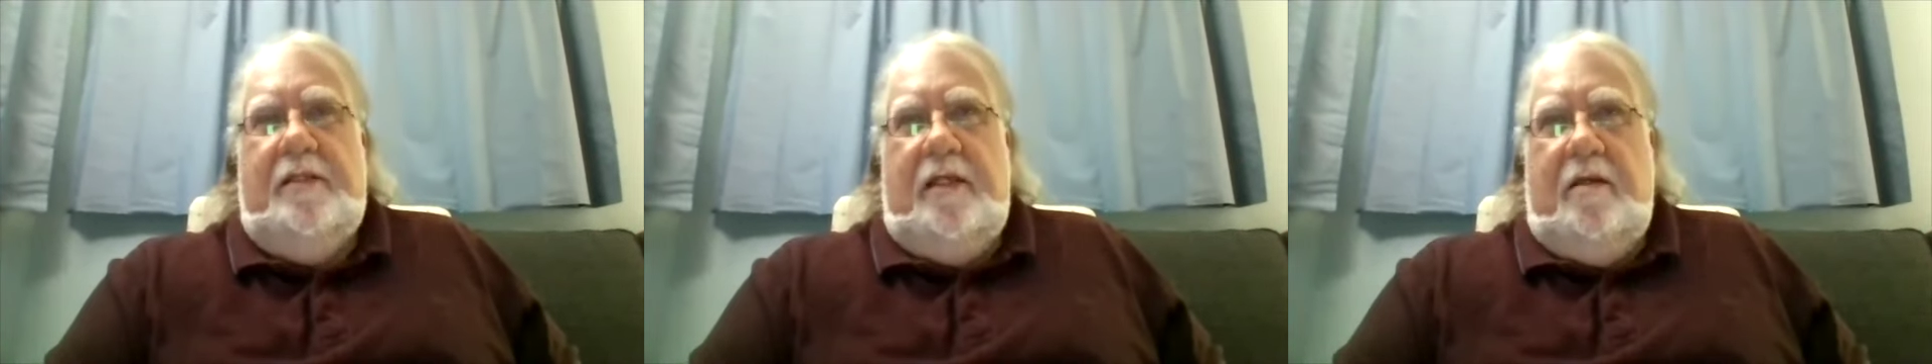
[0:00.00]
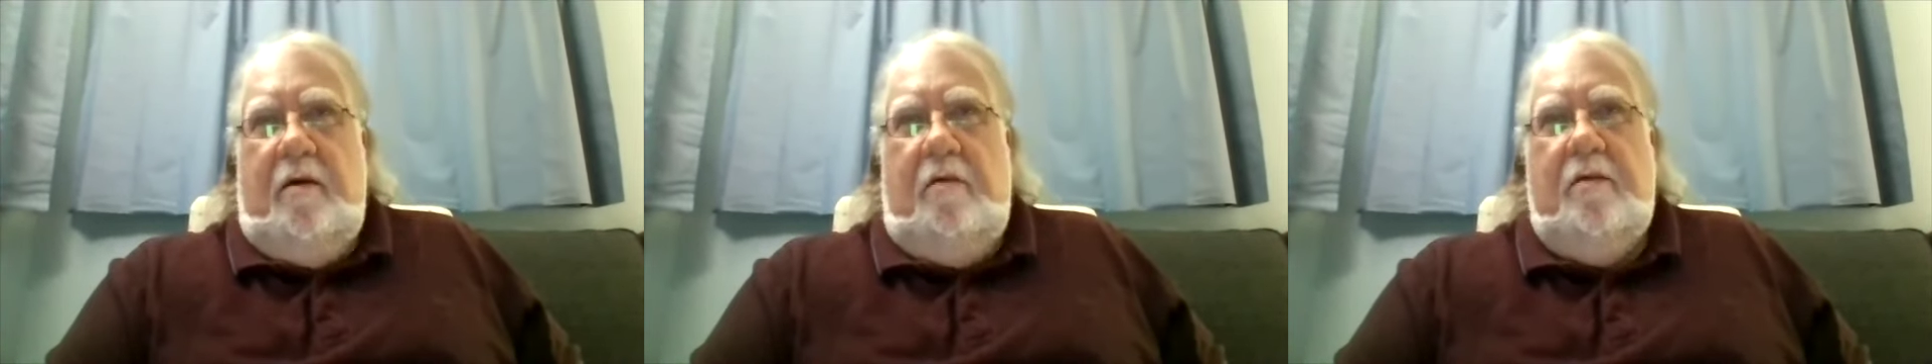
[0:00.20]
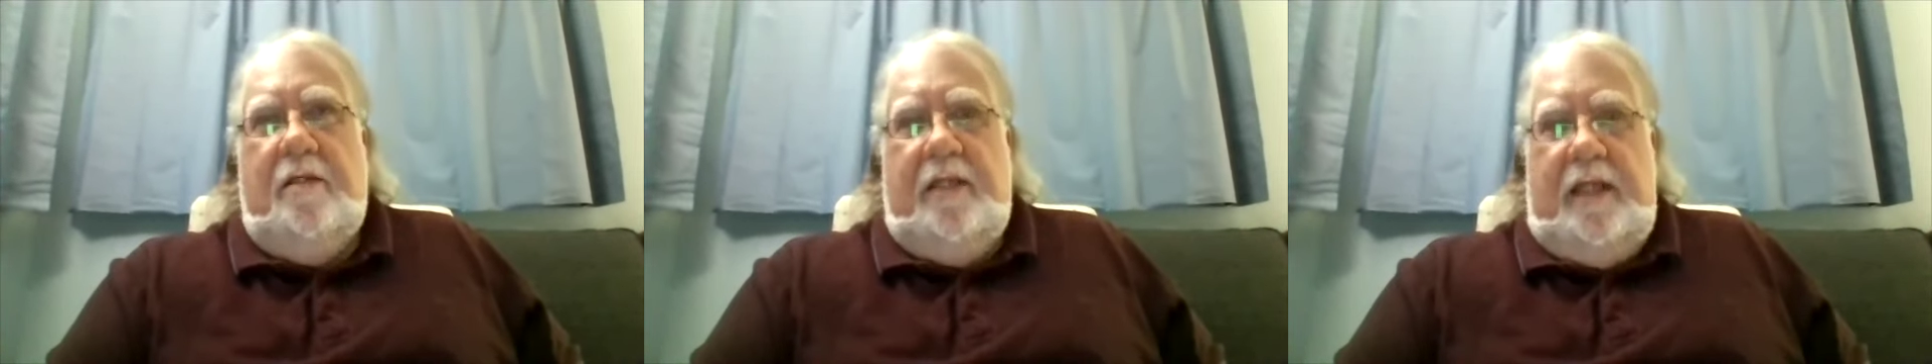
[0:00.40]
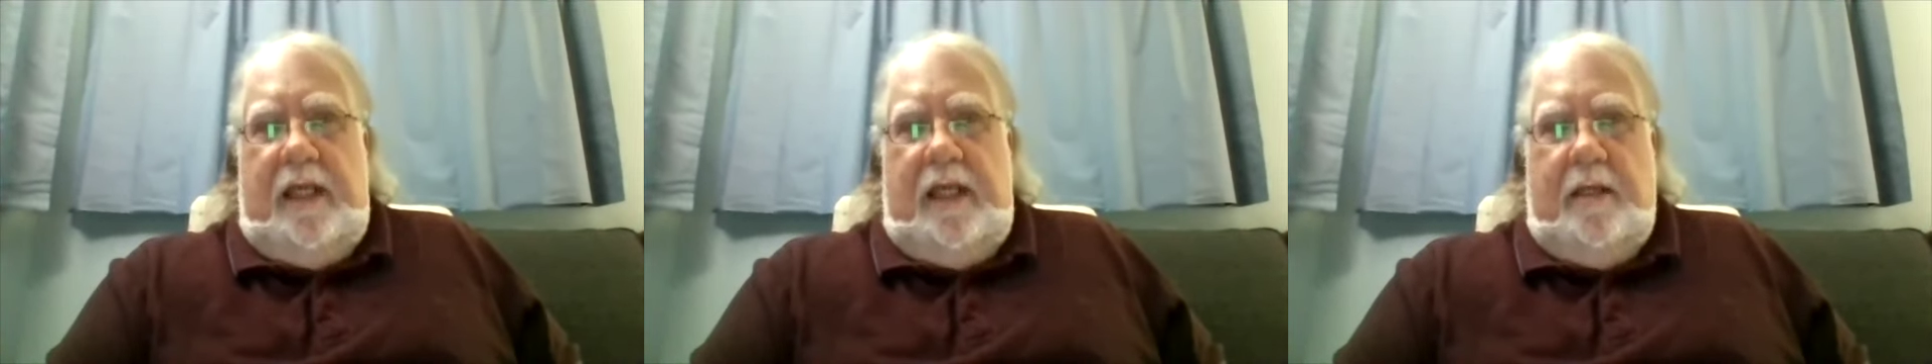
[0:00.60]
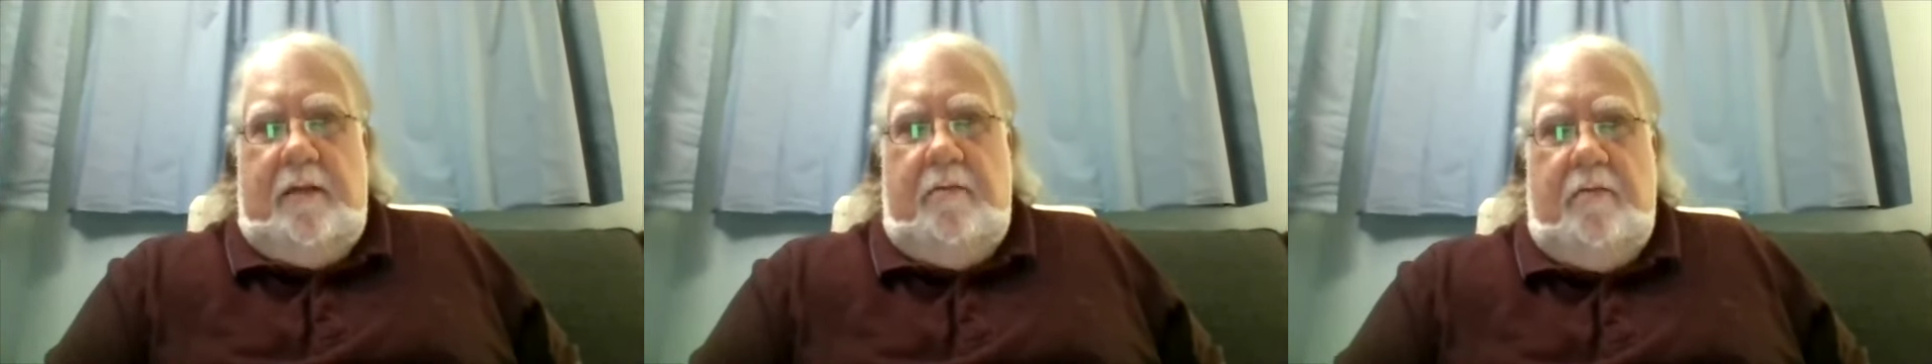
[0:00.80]
that called it
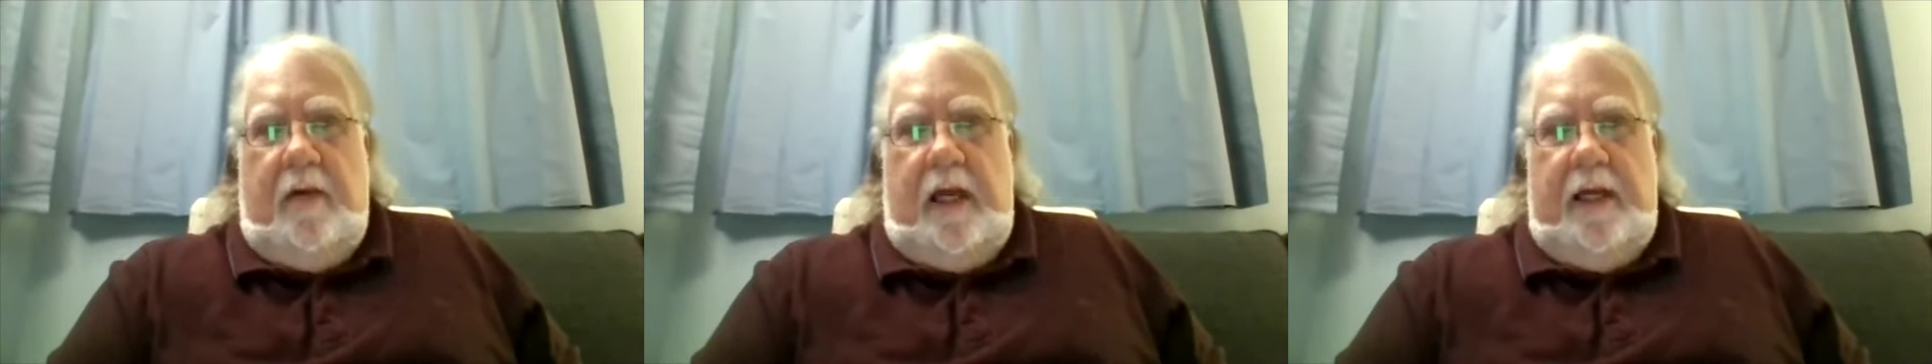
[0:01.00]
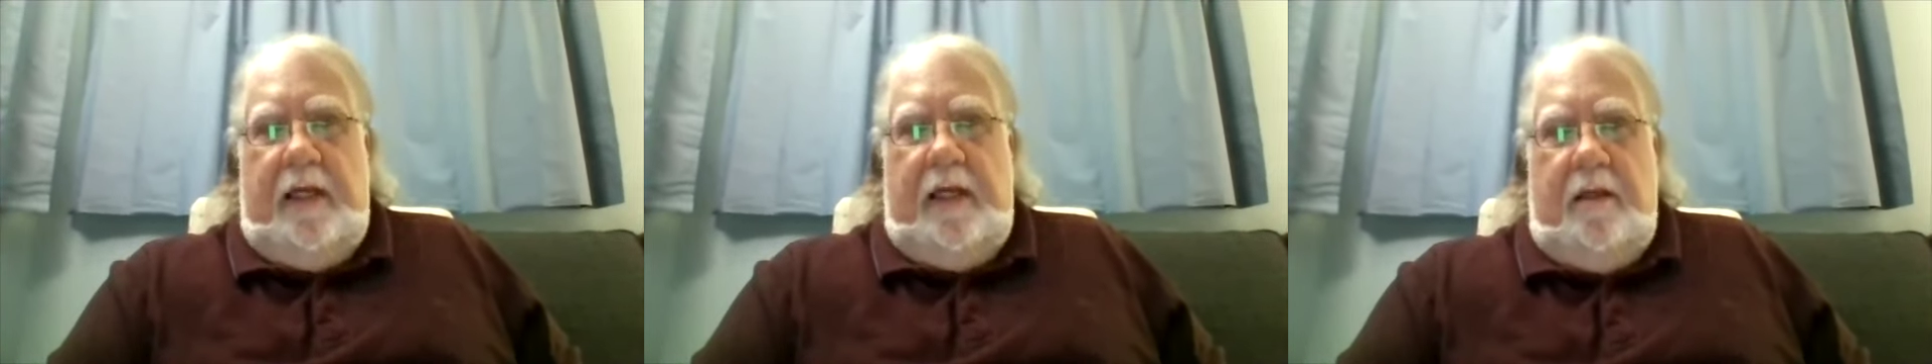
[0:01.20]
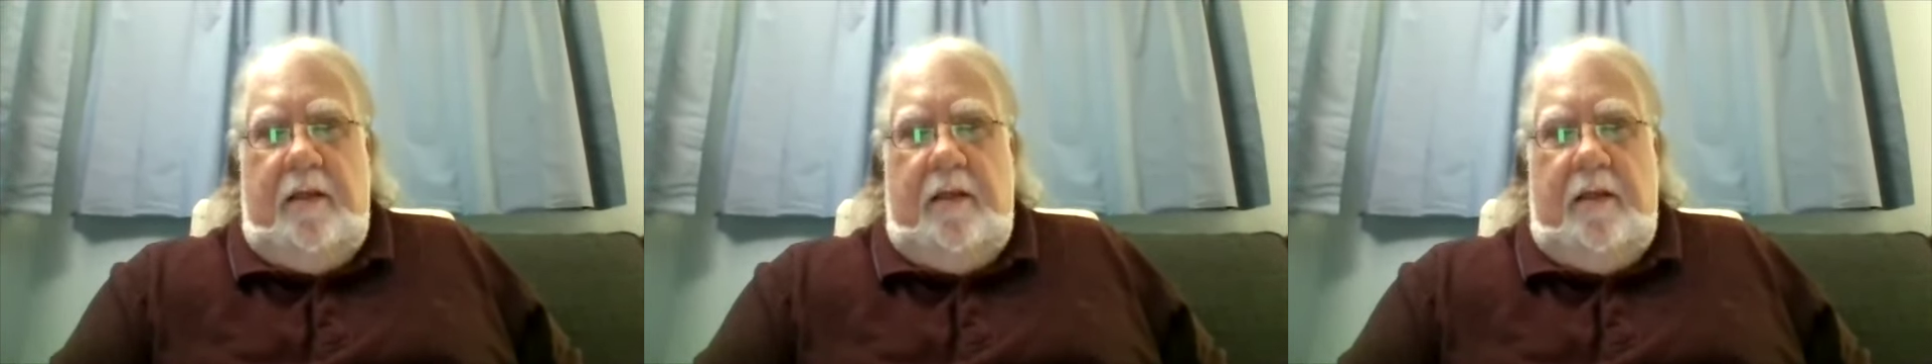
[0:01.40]
in, right?